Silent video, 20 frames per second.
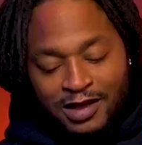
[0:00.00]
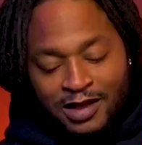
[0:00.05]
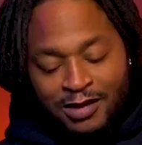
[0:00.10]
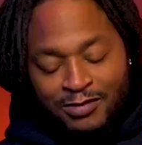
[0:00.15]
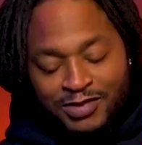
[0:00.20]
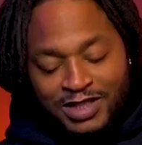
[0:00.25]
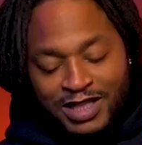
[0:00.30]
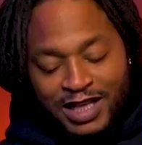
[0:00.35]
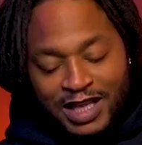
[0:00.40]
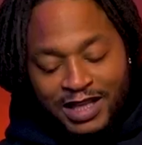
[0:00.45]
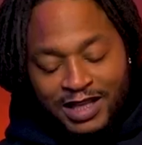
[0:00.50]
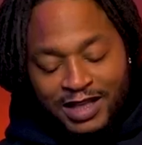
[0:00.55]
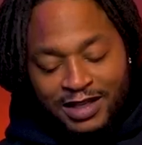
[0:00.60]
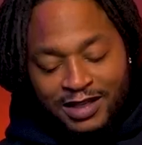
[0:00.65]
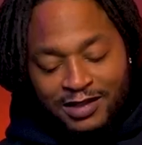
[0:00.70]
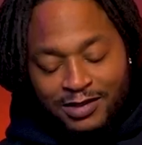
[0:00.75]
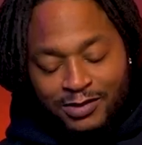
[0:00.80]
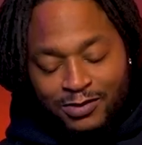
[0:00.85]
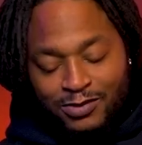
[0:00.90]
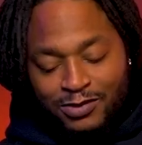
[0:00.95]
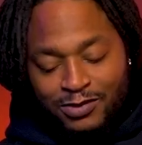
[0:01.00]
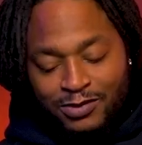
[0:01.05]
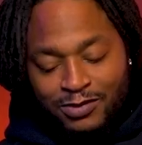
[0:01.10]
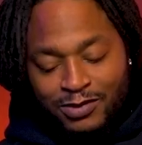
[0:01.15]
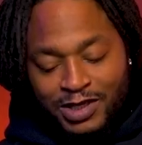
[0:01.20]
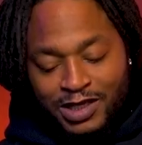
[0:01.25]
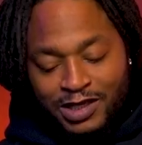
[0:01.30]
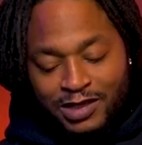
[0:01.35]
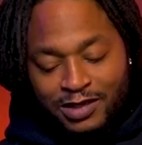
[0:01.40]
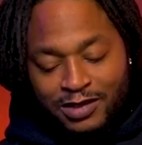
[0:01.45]
I'm taking
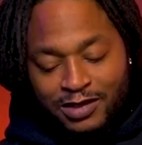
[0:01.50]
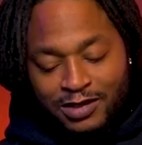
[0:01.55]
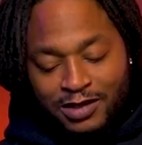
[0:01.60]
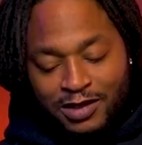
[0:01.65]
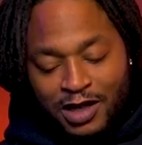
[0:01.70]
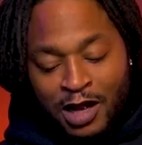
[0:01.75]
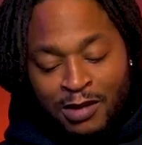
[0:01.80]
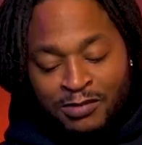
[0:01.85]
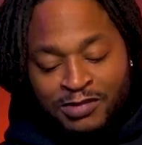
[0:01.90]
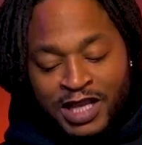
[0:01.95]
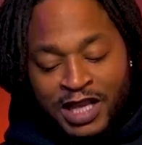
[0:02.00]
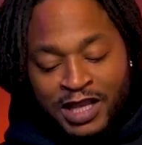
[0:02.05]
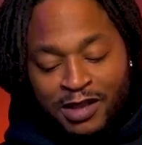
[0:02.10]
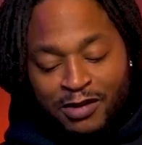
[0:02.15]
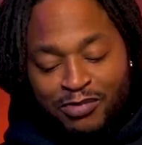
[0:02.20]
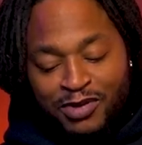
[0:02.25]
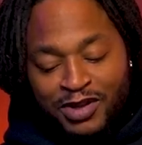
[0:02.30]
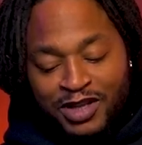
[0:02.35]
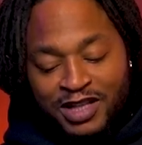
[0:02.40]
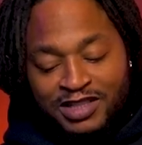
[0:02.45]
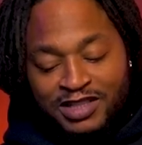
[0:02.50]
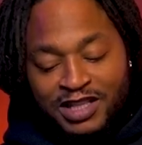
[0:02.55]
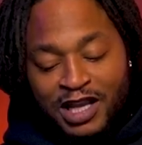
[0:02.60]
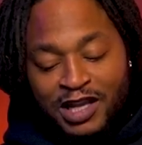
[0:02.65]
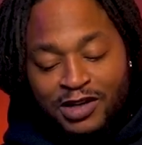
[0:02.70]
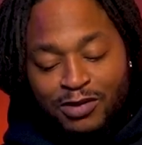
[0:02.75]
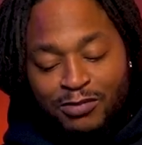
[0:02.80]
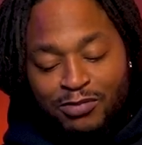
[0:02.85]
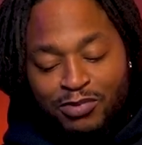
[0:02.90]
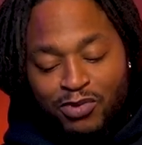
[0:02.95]
Penn State
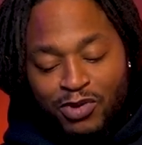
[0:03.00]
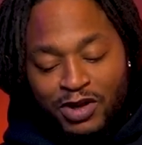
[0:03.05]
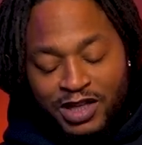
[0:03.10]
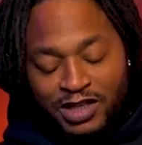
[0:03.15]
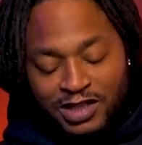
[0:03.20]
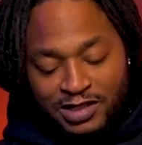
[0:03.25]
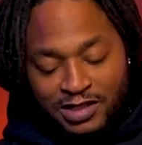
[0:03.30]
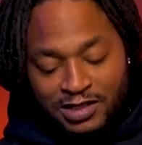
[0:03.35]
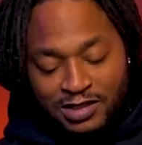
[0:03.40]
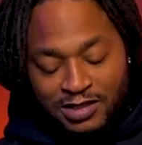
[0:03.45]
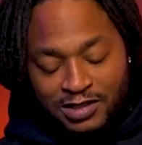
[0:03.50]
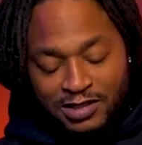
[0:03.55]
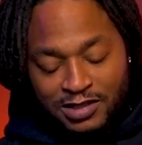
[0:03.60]
in the points.